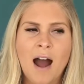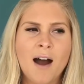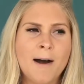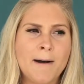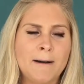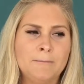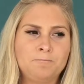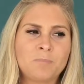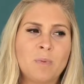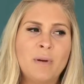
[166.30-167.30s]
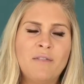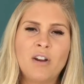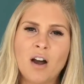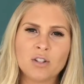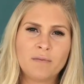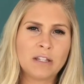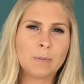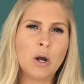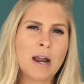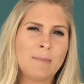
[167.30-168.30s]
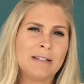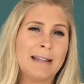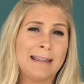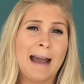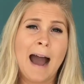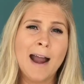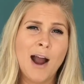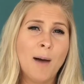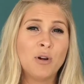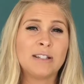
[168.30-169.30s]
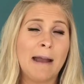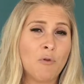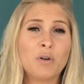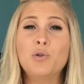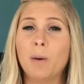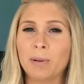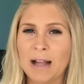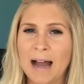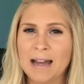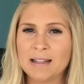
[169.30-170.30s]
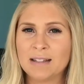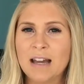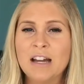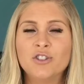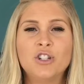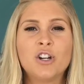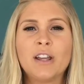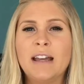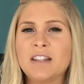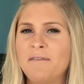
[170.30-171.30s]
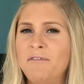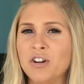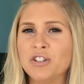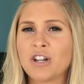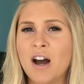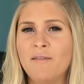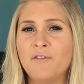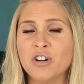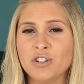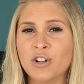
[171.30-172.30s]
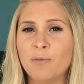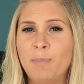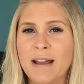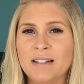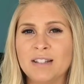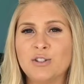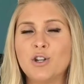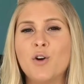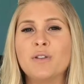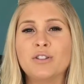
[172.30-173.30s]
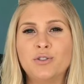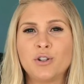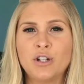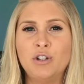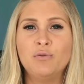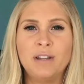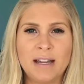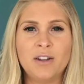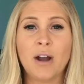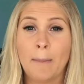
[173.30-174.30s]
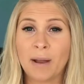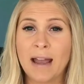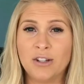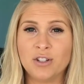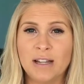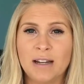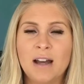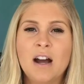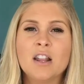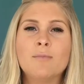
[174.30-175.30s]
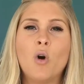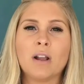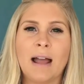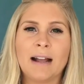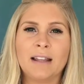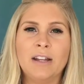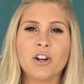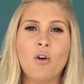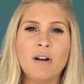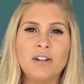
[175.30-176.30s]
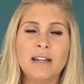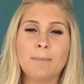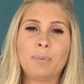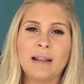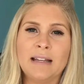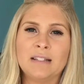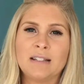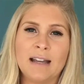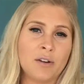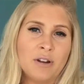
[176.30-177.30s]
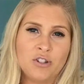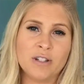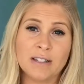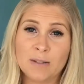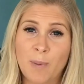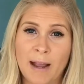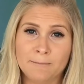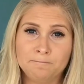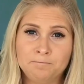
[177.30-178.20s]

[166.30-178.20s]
The benefit also of this program is that they hire almost everyone who applies. Generally, it's a first come, first served basis, so the sooner you get your application in, the more likely you're going to get placed in a region in Spain.